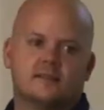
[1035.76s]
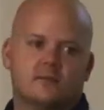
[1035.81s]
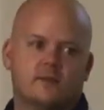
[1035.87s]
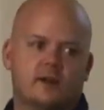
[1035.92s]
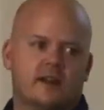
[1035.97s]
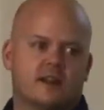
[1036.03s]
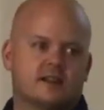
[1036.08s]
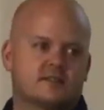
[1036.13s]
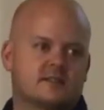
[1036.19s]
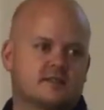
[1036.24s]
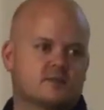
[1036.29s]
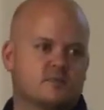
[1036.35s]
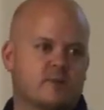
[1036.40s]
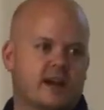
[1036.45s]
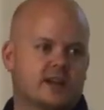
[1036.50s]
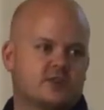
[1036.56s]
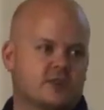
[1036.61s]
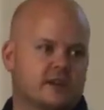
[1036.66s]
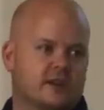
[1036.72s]
What else does
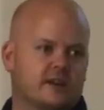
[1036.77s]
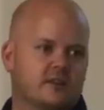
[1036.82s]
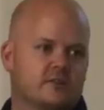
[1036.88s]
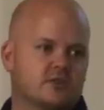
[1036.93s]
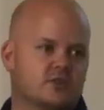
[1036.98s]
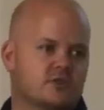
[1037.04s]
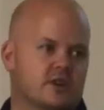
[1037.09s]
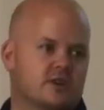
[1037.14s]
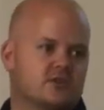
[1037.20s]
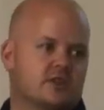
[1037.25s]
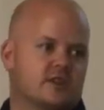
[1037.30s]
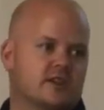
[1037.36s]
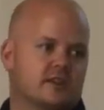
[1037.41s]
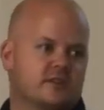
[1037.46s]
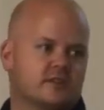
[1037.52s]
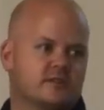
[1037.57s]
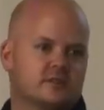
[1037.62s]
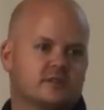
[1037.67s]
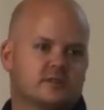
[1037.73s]
weight training do and strength training
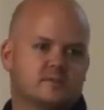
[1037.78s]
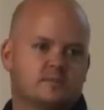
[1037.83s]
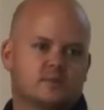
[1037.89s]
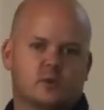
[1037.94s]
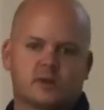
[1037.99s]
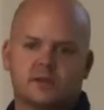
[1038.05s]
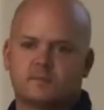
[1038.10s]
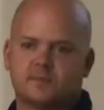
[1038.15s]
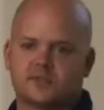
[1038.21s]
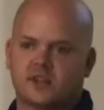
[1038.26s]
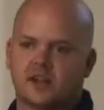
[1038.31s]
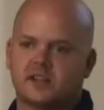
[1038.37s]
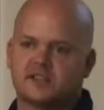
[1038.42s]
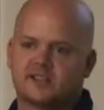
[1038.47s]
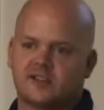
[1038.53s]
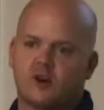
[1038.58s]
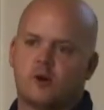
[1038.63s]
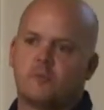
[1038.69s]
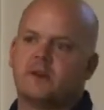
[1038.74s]
do? Twi- besides
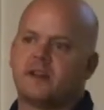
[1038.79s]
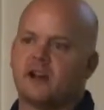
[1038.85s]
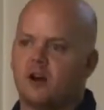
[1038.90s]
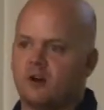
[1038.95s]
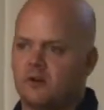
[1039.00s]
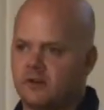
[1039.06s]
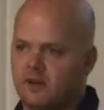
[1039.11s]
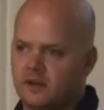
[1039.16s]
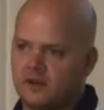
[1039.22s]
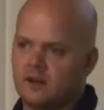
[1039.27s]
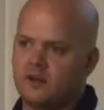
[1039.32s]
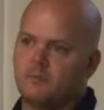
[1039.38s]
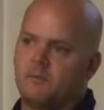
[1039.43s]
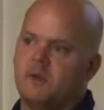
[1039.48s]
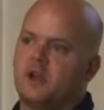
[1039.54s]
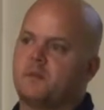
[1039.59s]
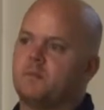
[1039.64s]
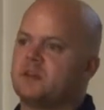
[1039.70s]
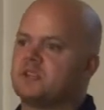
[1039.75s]
slowing me down,
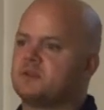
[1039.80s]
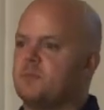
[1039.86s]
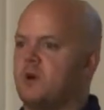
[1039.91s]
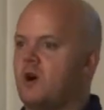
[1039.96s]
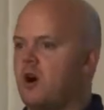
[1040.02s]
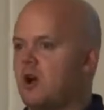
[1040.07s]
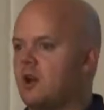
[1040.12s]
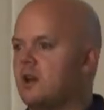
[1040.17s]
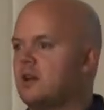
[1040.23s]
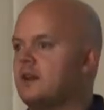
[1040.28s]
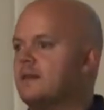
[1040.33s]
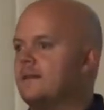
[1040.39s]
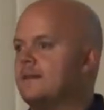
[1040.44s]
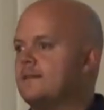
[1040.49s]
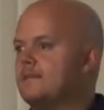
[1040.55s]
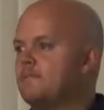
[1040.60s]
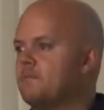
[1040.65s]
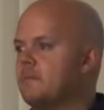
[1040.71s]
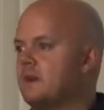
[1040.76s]
make me small,
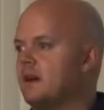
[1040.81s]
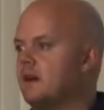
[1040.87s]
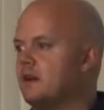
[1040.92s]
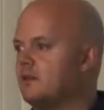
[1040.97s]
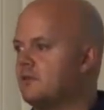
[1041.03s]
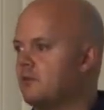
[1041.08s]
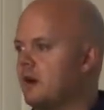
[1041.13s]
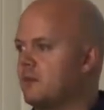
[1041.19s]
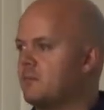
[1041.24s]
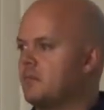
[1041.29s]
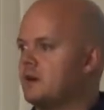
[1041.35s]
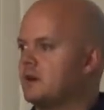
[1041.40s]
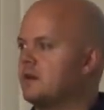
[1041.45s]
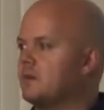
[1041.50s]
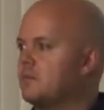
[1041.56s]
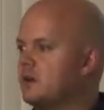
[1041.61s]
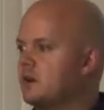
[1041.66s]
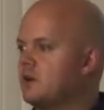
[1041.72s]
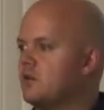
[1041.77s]
and wreck
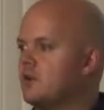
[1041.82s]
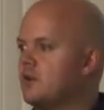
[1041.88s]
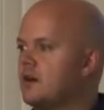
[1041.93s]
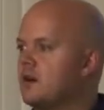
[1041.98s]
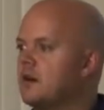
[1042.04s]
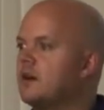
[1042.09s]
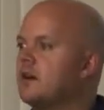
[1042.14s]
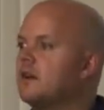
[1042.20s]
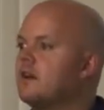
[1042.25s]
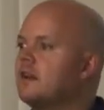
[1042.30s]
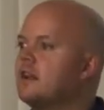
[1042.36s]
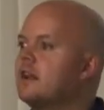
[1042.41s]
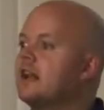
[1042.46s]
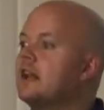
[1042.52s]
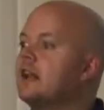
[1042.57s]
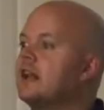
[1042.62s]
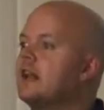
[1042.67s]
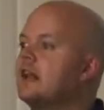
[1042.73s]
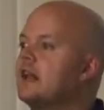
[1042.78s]
my, my core.
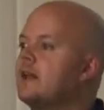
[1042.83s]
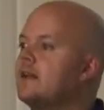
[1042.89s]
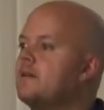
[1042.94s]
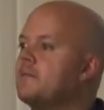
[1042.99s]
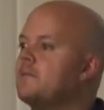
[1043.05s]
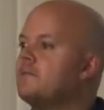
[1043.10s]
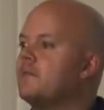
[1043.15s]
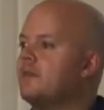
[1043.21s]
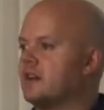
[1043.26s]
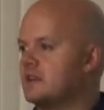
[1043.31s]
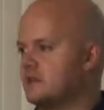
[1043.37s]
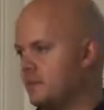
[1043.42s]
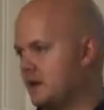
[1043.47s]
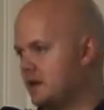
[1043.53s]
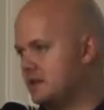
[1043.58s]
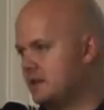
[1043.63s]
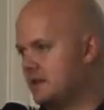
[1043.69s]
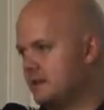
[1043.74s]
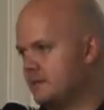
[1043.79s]
Flexibility.
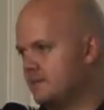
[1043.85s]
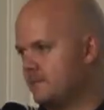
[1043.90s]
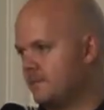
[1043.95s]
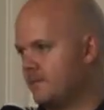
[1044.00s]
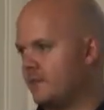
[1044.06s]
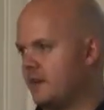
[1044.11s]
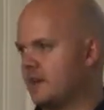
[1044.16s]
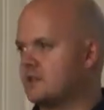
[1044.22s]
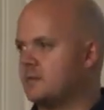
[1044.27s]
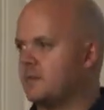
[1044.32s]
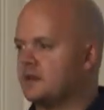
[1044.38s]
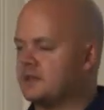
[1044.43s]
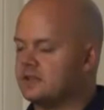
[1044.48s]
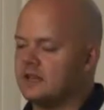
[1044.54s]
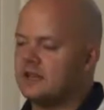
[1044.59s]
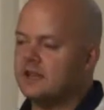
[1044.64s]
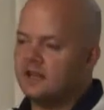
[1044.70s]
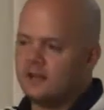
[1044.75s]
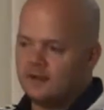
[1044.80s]
Flexibility, flexibility.
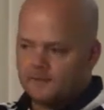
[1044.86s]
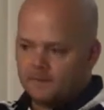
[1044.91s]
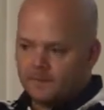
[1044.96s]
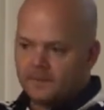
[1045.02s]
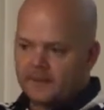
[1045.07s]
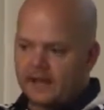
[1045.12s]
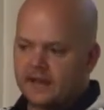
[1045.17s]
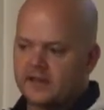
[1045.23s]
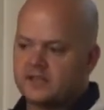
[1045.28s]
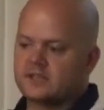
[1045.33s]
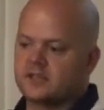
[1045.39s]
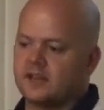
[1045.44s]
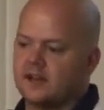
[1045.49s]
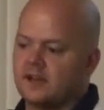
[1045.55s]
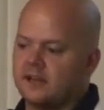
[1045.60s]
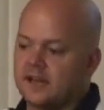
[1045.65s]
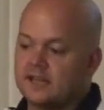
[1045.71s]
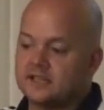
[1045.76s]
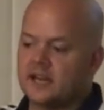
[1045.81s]
That is,
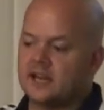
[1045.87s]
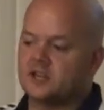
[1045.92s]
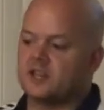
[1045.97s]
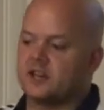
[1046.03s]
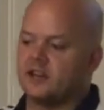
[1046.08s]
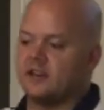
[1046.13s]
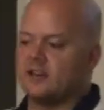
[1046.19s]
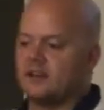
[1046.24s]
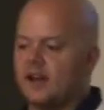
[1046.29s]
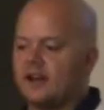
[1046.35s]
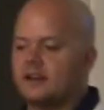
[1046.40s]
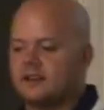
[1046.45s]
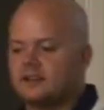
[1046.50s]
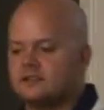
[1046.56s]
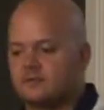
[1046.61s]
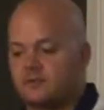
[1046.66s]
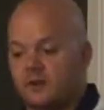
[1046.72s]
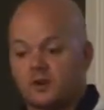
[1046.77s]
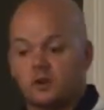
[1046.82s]
uh, that's actually, yeah,
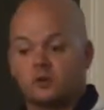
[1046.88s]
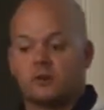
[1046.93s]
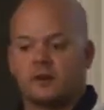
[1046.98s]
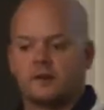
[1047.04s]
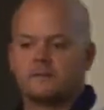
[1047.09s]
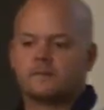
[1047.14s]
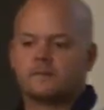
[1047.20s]
that's a very good one,